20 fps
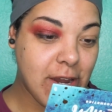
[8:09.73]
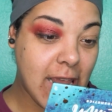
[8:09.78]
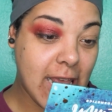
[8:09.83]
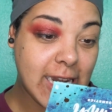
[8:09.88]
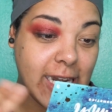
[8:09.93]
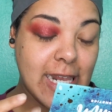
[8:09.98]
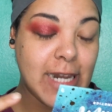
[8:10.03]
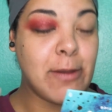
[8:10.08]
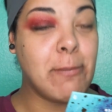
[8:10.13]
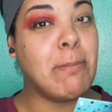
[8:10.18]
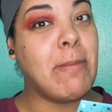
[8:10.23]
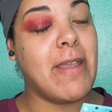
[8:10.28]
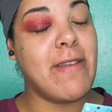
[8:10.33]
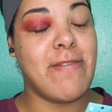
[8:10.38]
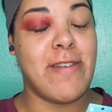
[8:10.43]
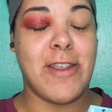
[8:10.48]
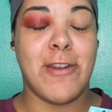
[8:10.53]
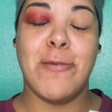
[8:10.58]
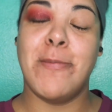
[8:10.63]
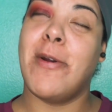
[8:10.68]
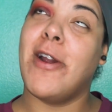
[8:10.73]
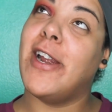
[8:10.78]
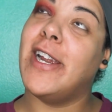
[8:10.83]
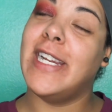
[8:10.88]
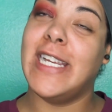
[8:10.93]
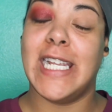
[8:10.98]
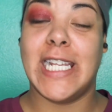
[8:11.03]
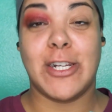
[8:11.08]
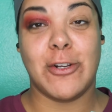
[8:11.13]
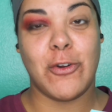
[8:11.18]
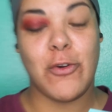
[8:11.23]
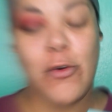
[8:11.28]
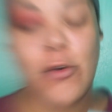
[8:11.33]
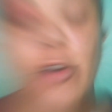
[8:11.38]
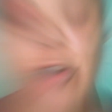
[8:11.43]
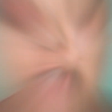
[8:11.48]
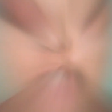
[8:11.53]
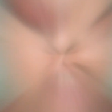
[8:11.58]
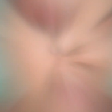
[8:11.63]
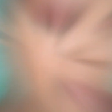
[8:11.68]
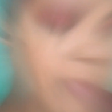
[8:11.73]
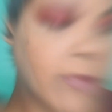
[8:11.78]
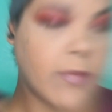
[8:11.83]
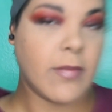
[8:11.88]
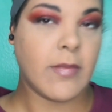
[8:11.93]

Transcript: and then my favorite part, inner corner.